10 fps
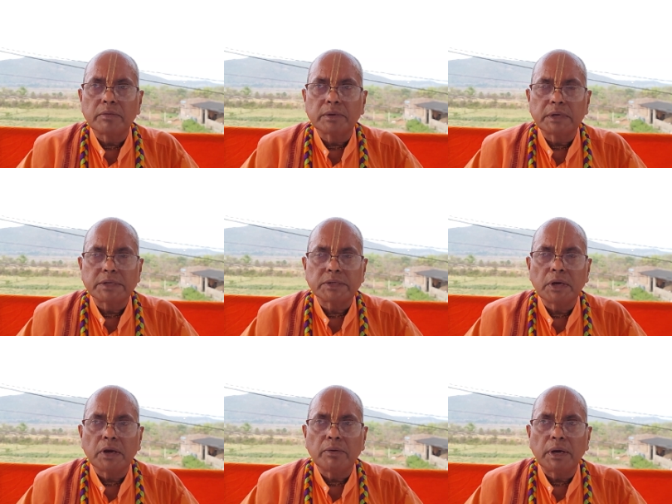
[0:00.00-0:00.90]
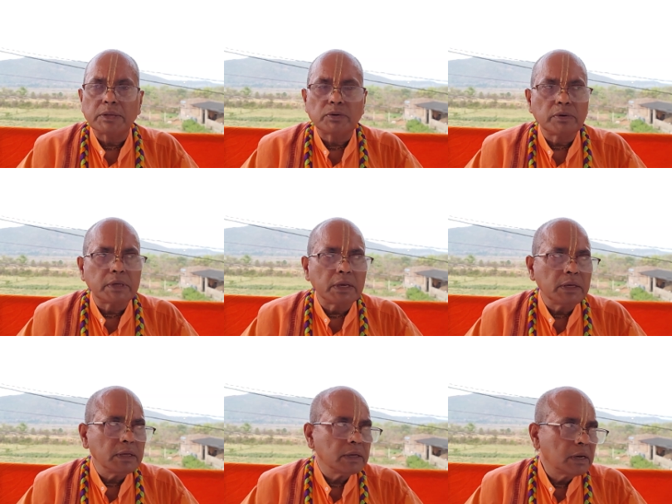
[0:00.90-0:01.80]
Krishna was
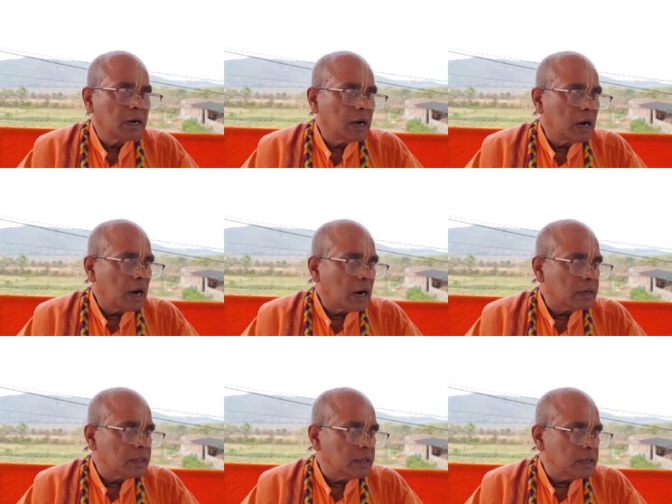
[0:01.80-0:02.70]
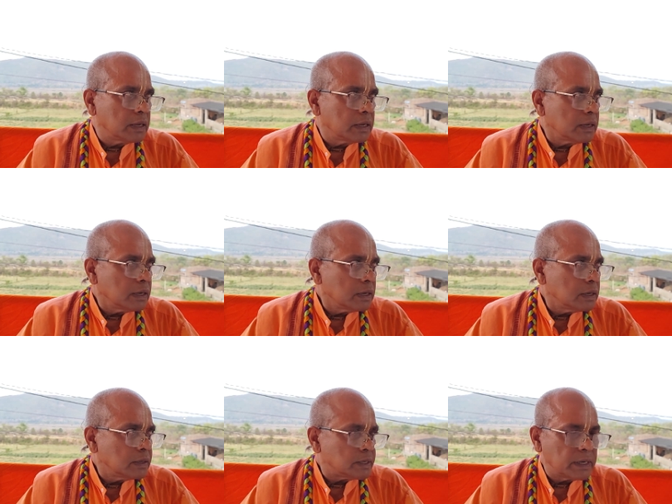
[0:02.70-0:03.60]
looking at the
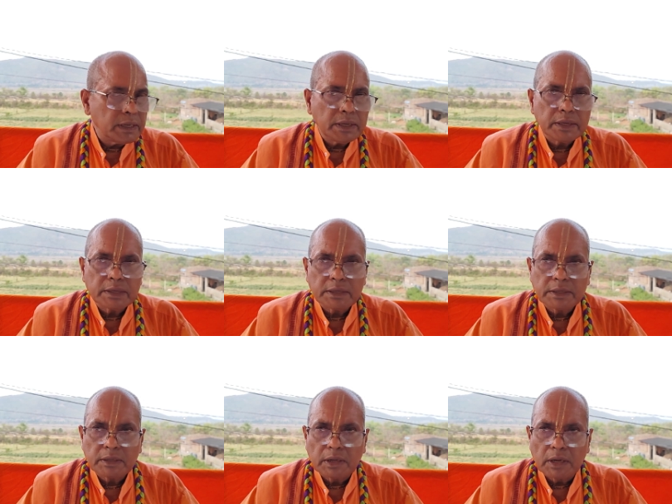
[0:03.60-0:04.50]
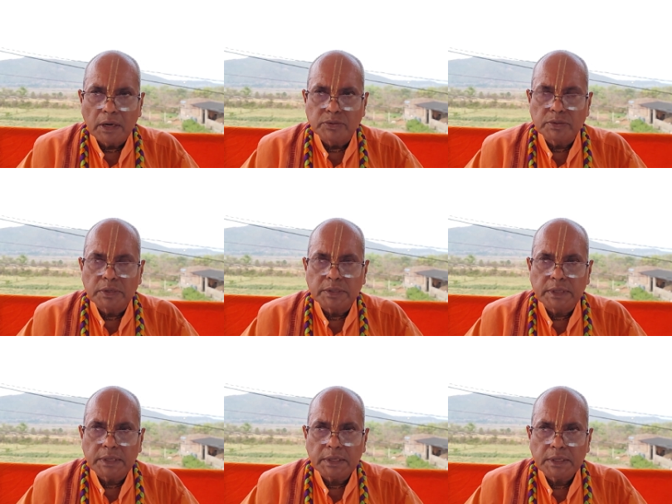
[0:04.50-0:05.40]
tree, Arjuna
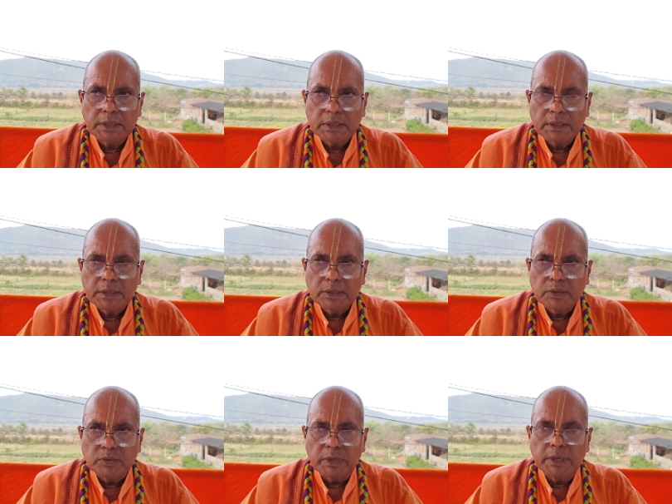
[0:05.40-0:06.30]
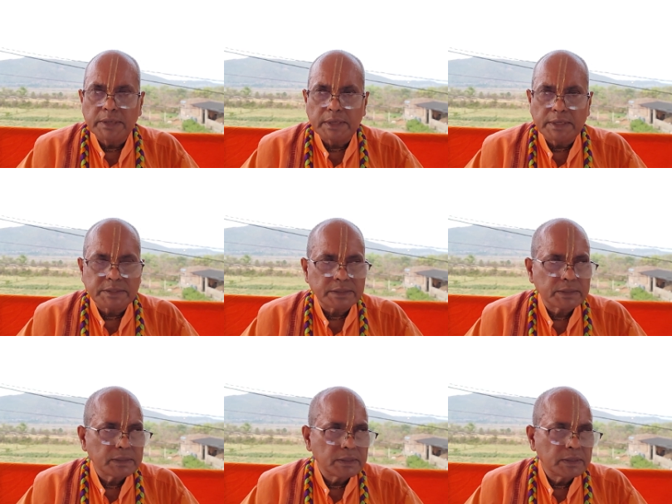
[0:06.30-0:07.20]
tree, twin trees,
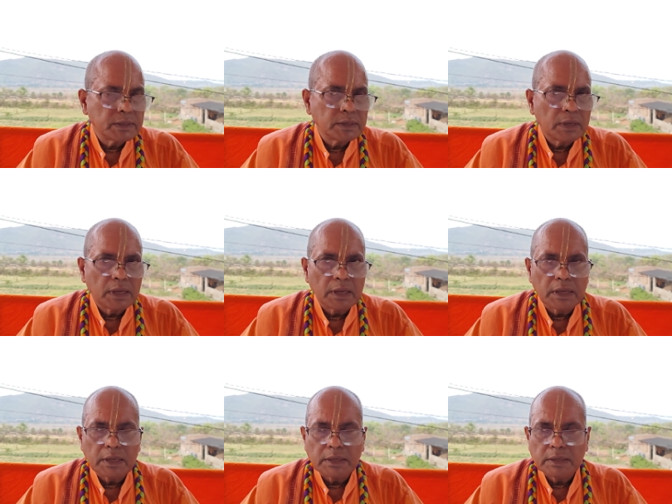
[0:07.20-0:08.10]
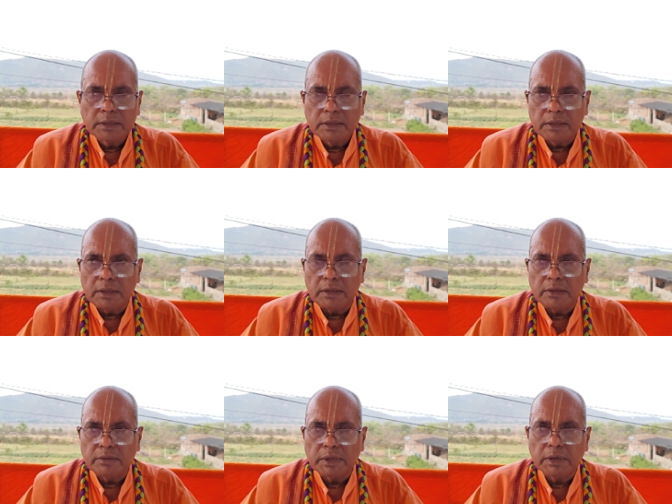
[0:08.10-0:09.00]

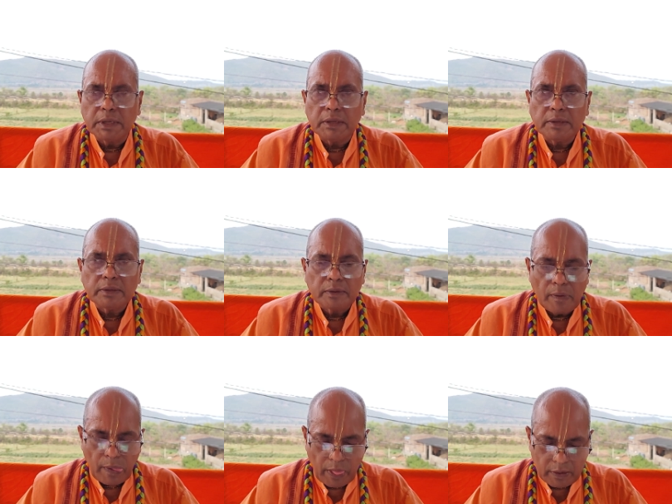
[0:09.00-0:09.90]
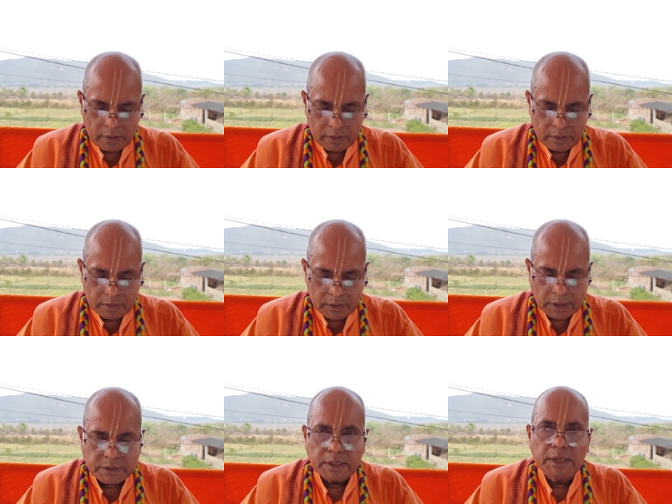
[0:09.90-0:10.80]
by looking.
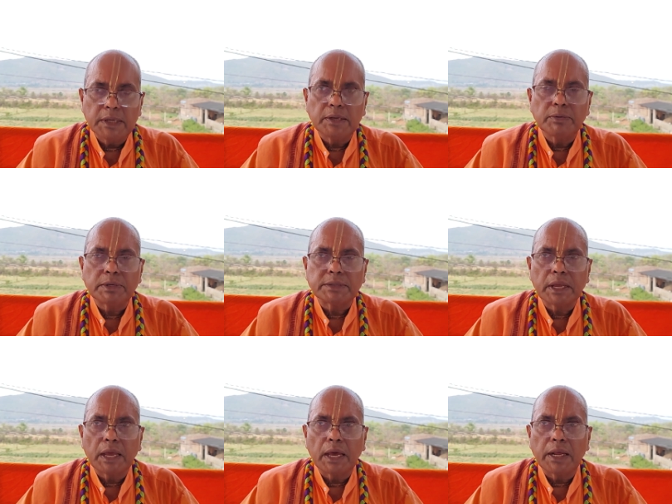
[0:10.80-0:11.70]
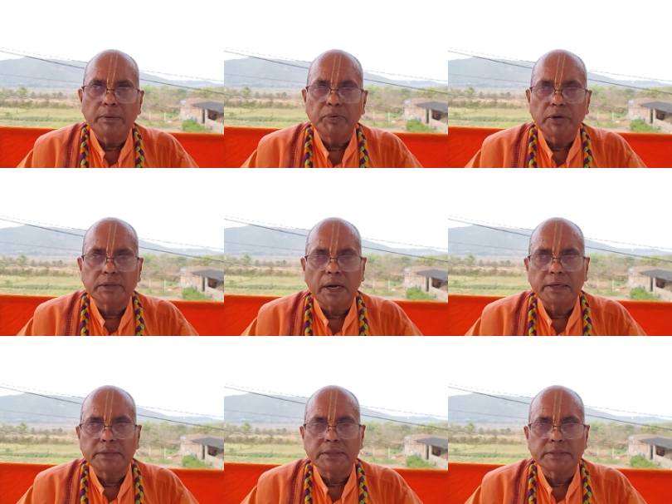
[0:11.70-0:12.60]
The tree was there for
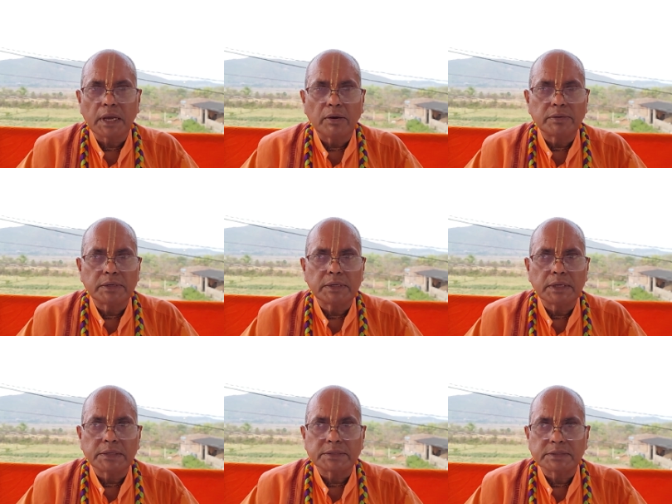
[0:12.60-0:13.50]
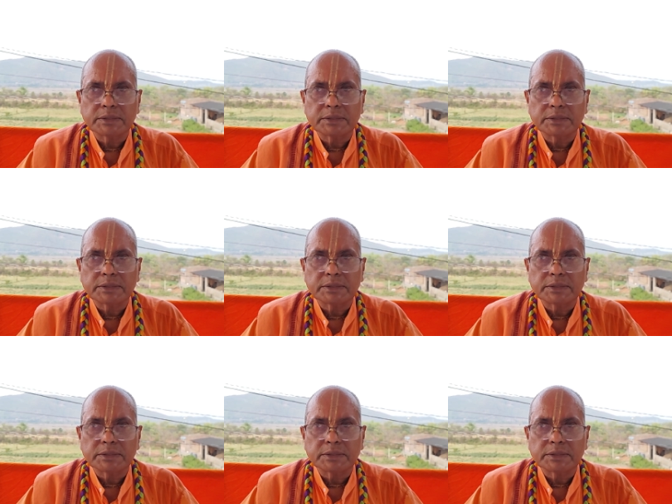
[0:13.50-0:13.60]
36,000 years.